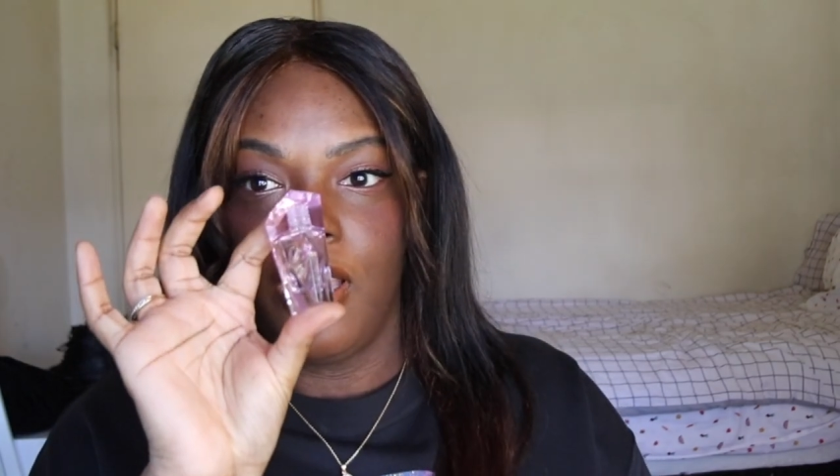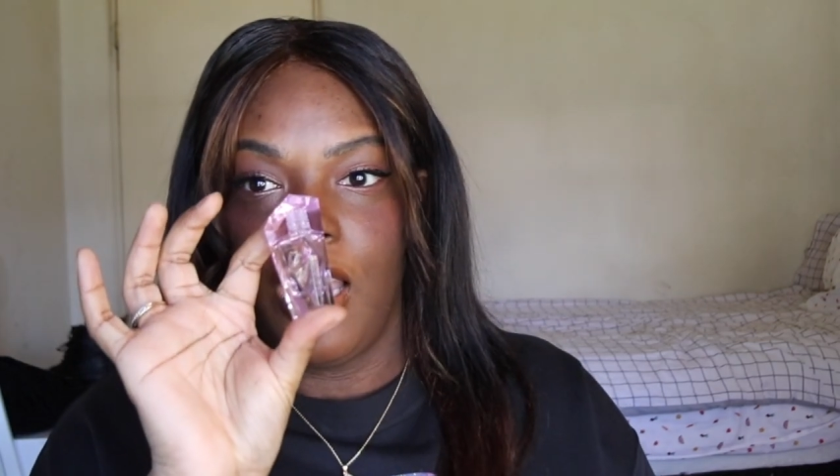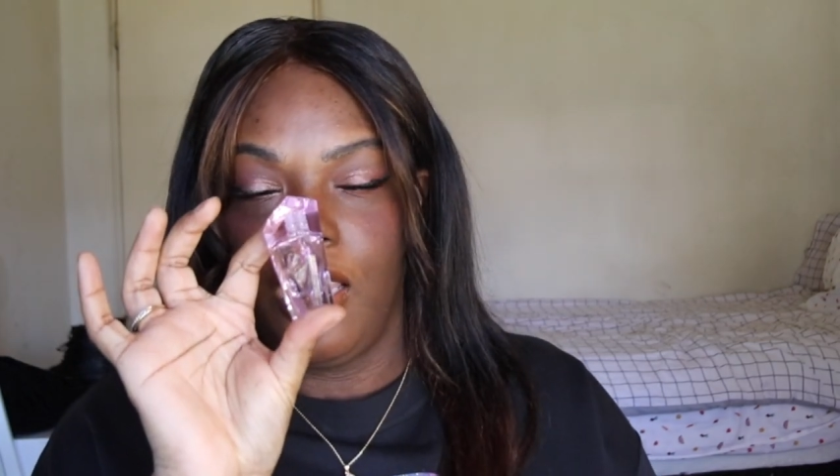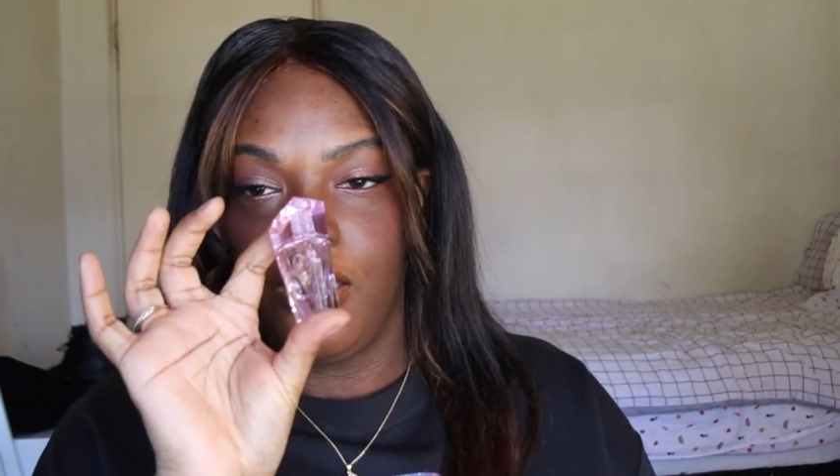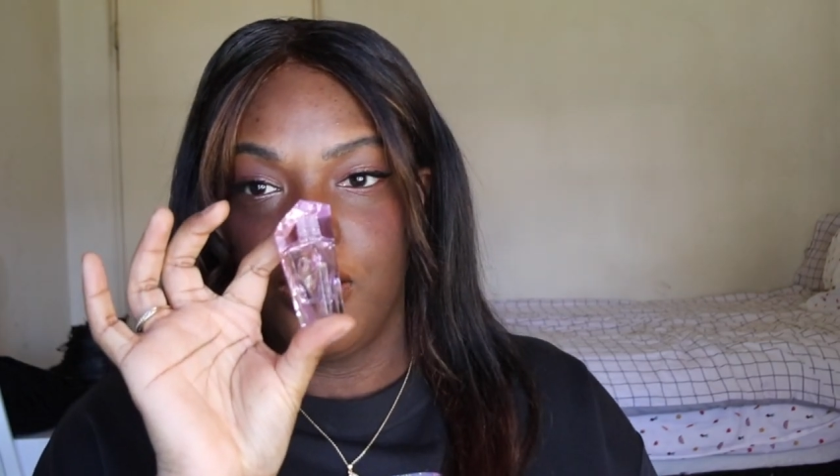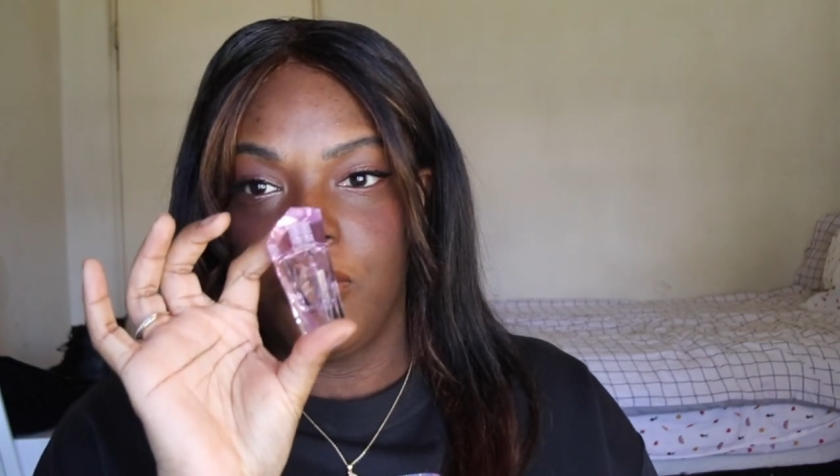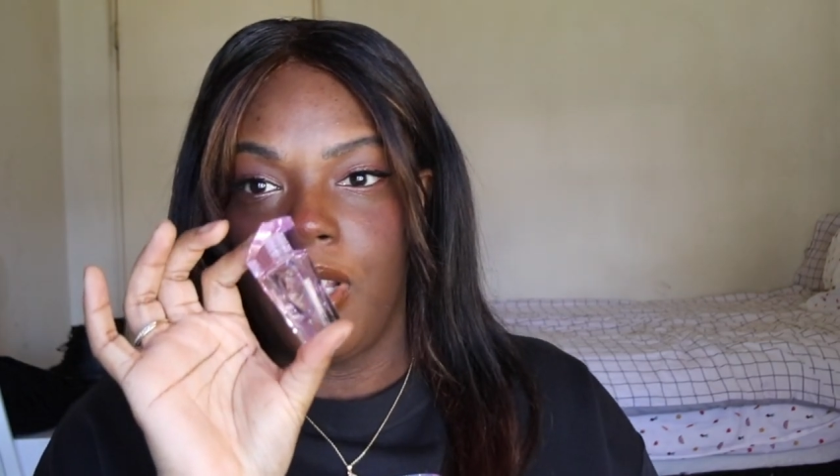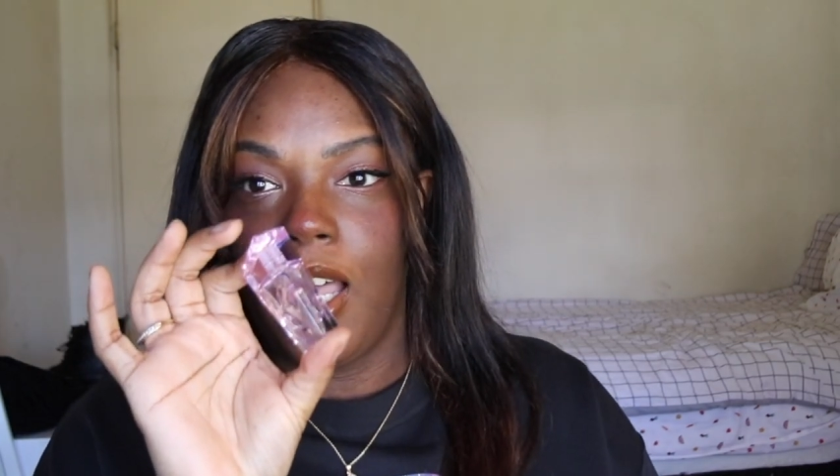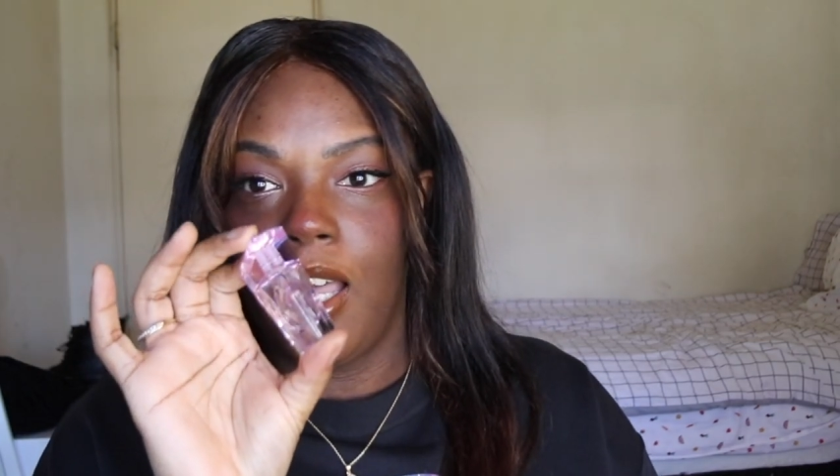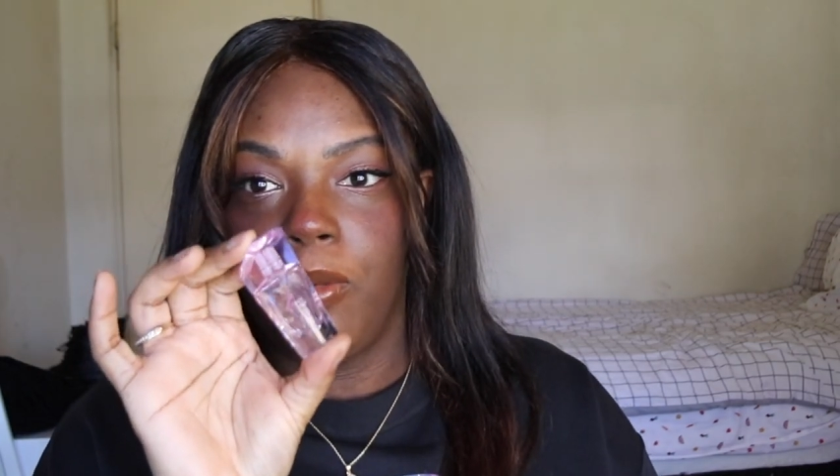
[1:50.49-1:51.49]
I like this one.
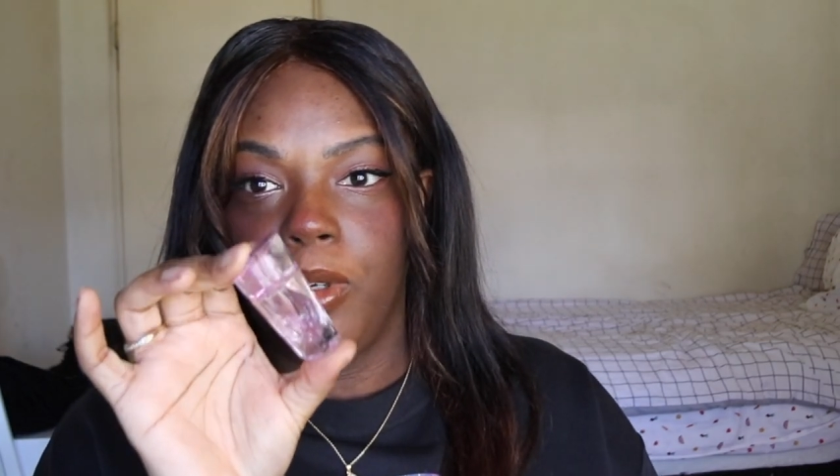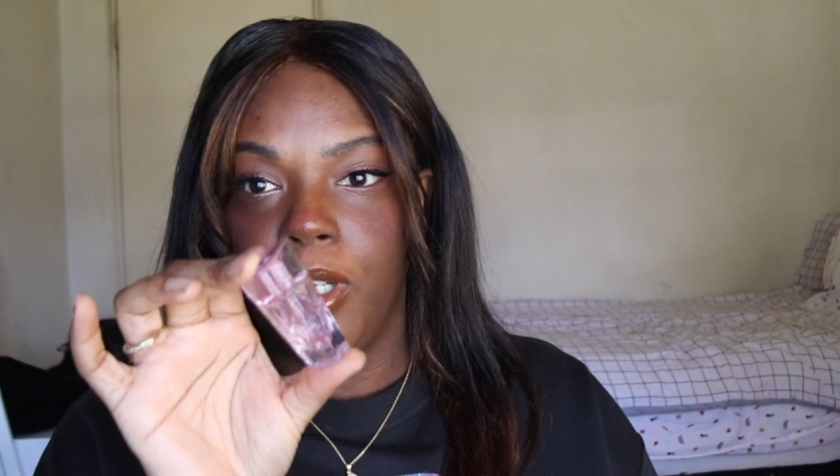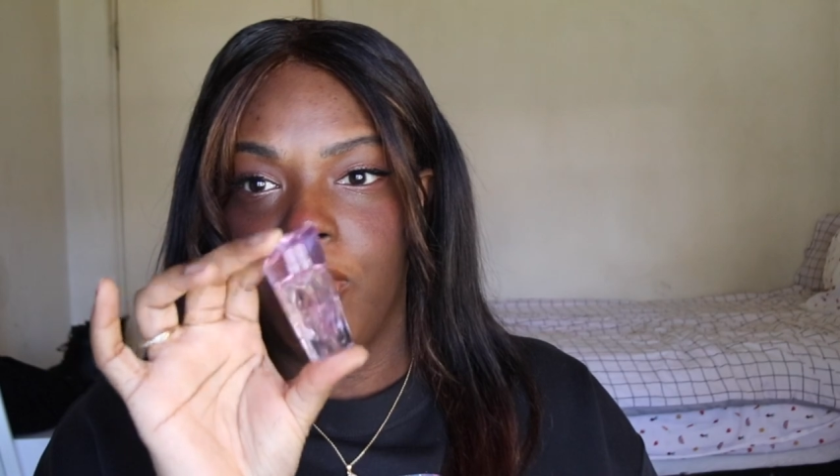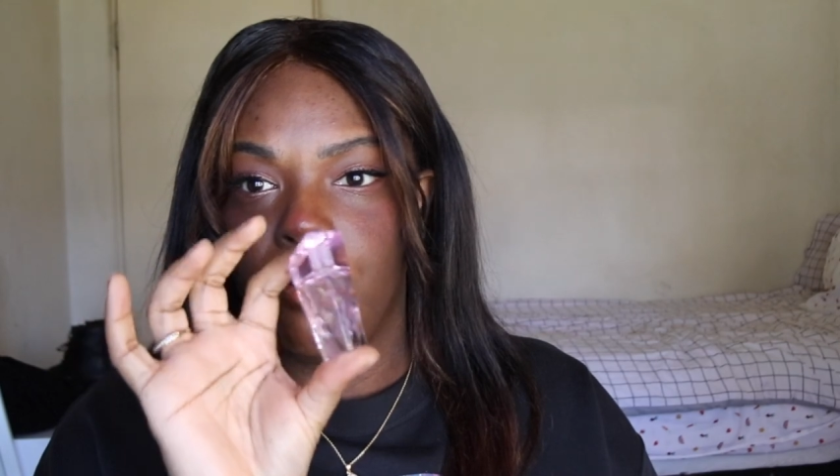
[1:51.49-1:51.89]
I would